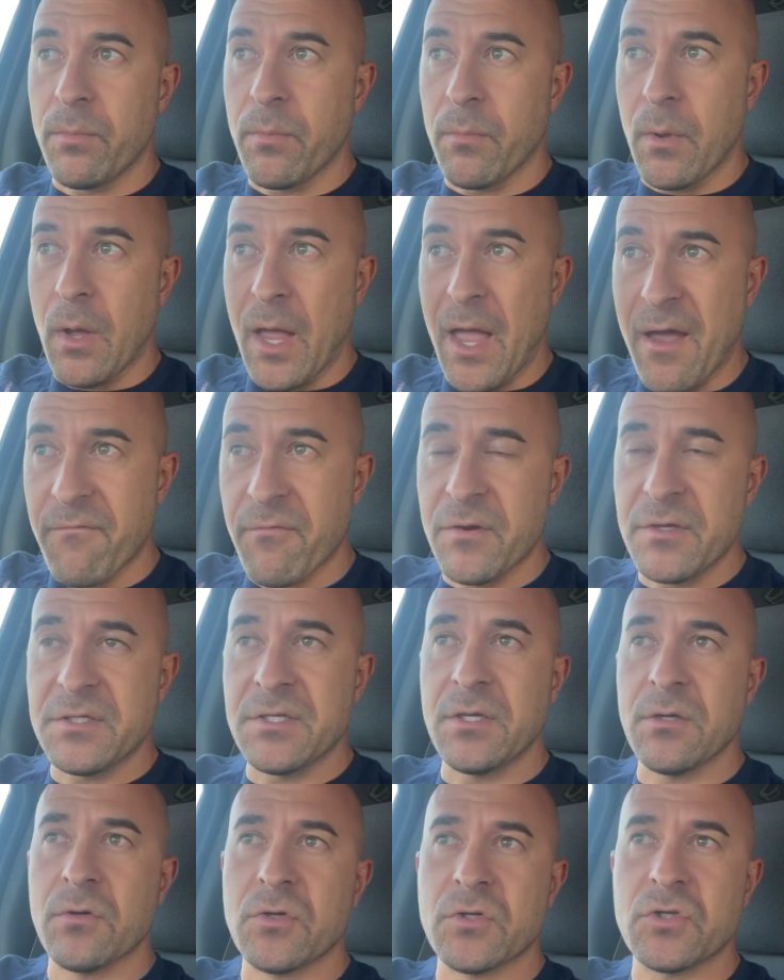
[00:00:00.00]
every
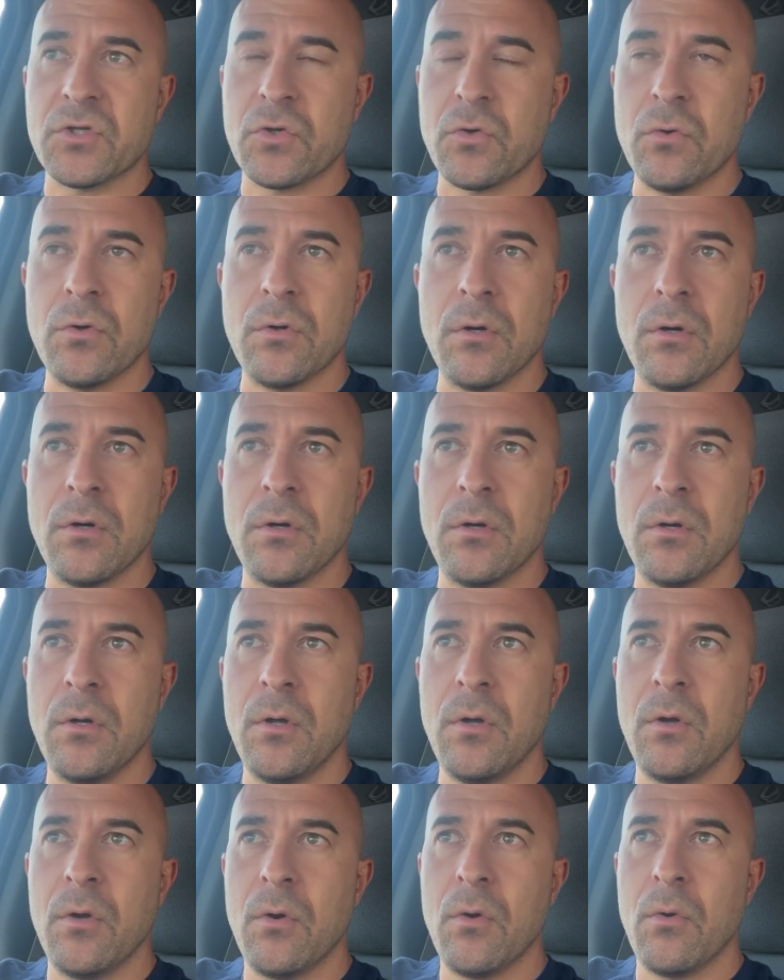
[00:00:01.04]
single school,
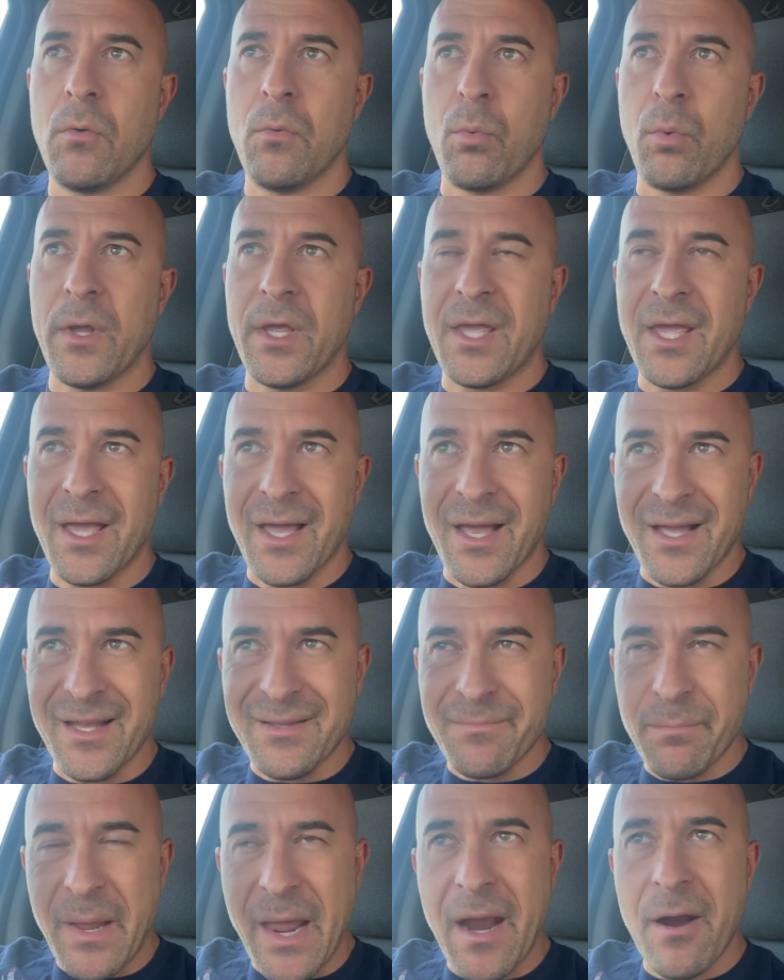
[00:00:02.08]
we get a
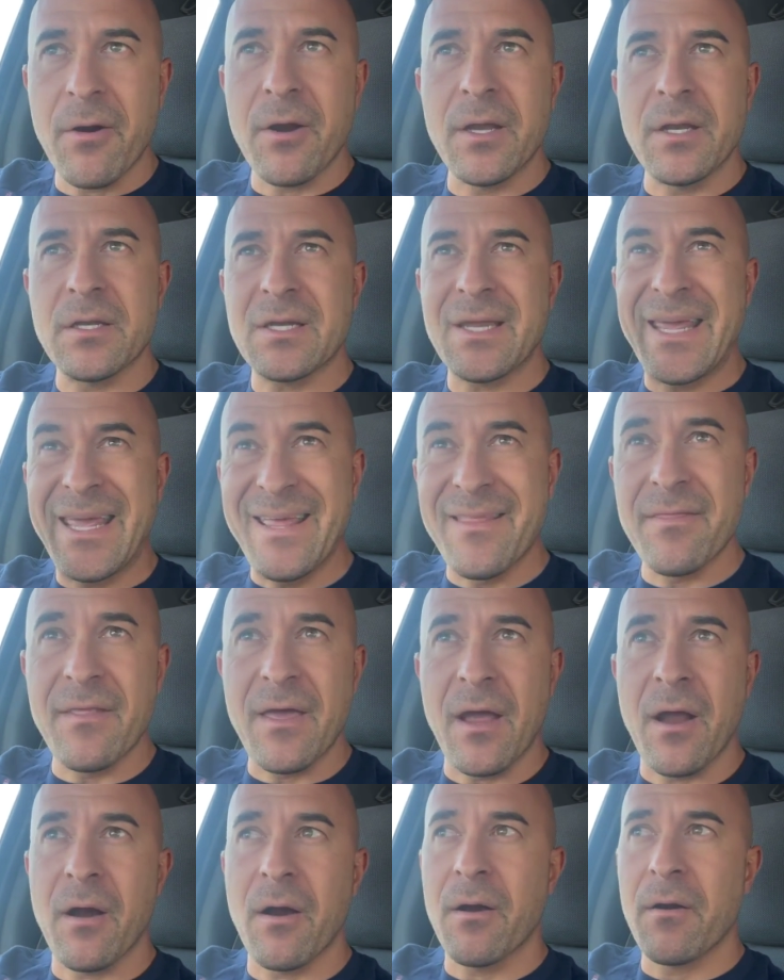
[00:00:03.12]
parent in
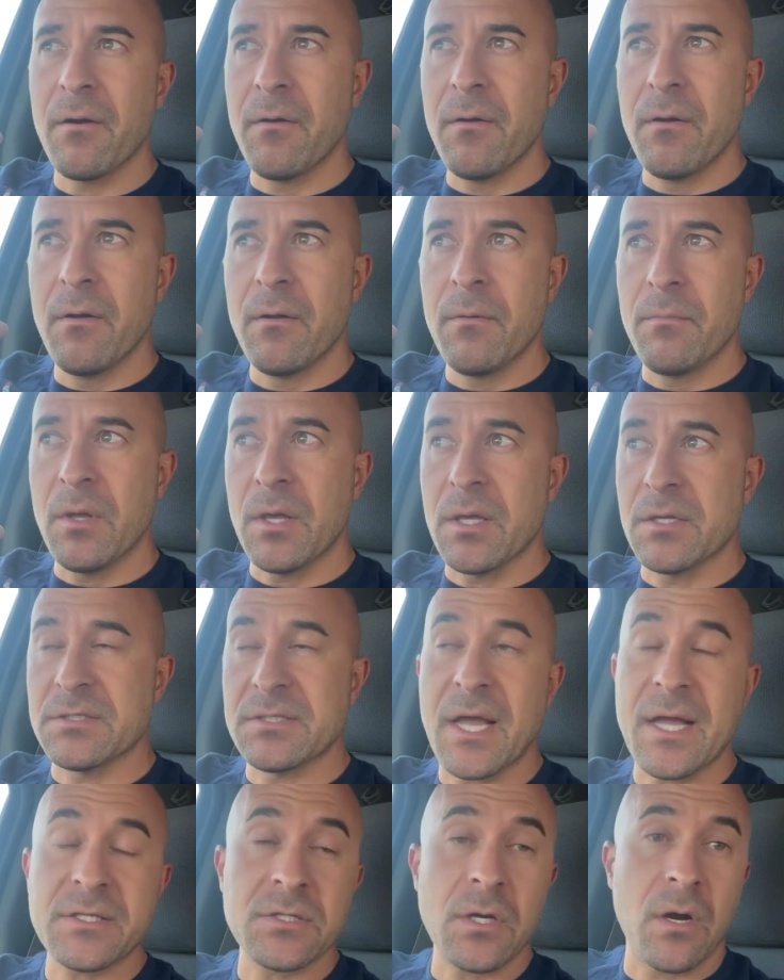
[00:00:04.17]
there, because
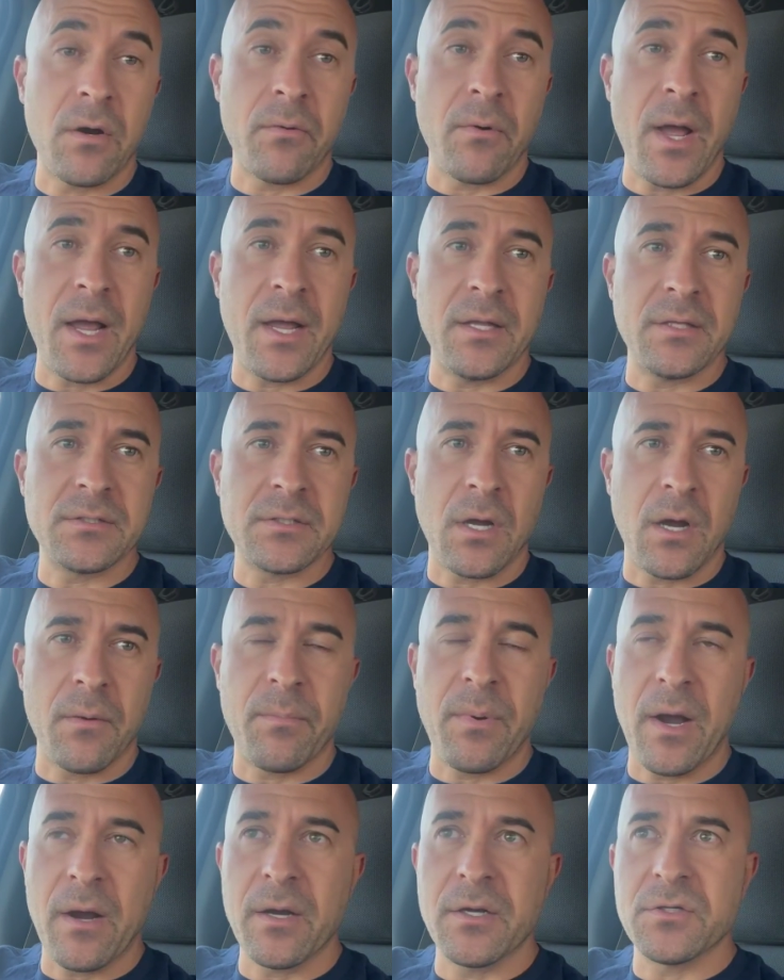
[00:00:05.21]
that's our rights, our
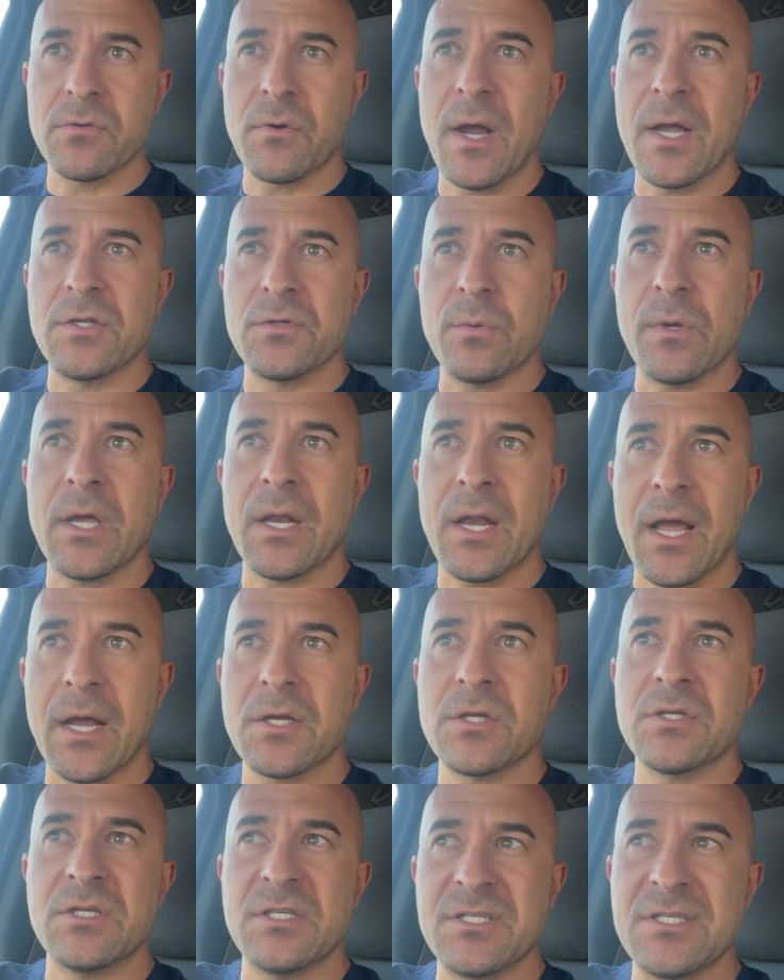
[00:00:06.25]
parents' rights. We can
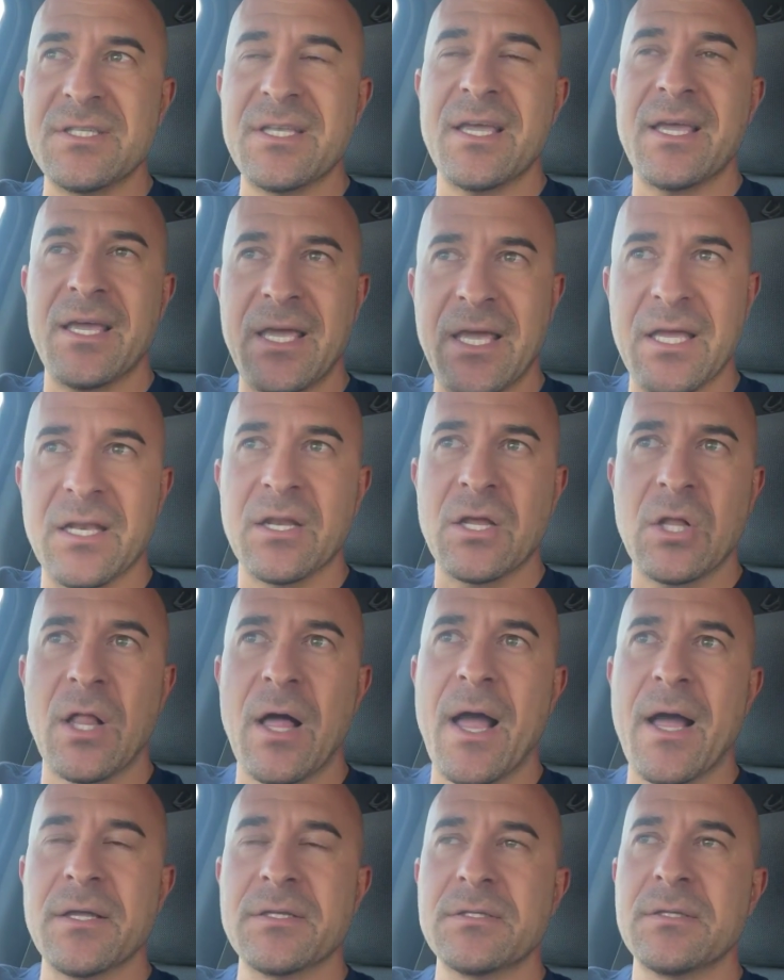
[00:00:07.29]
actually sit in
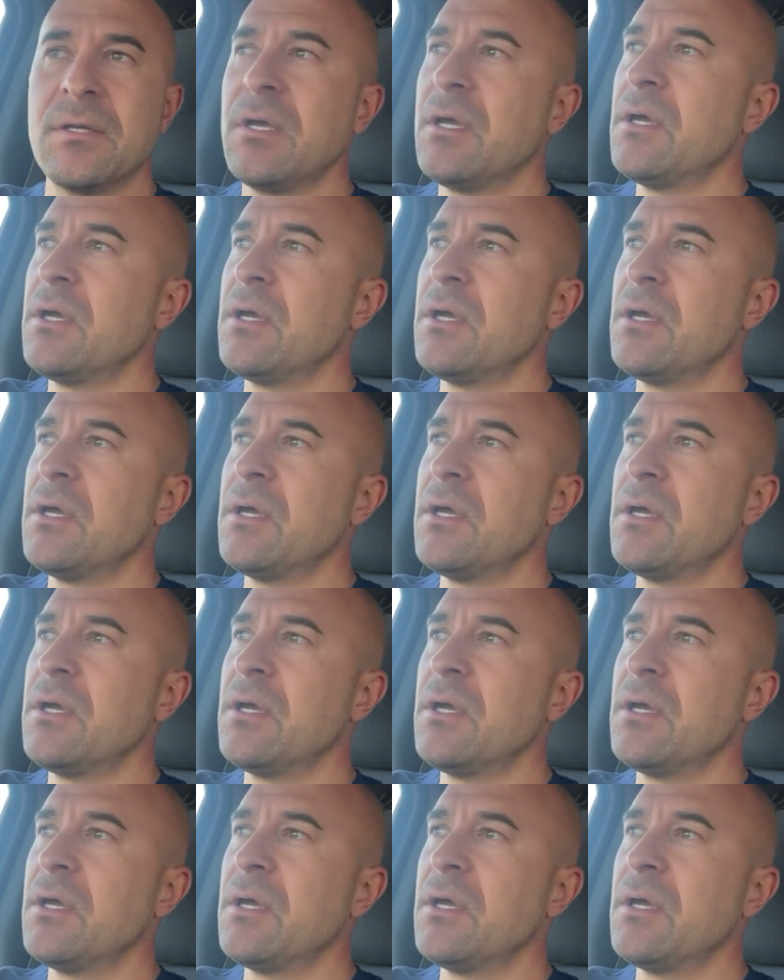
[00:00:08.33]
class.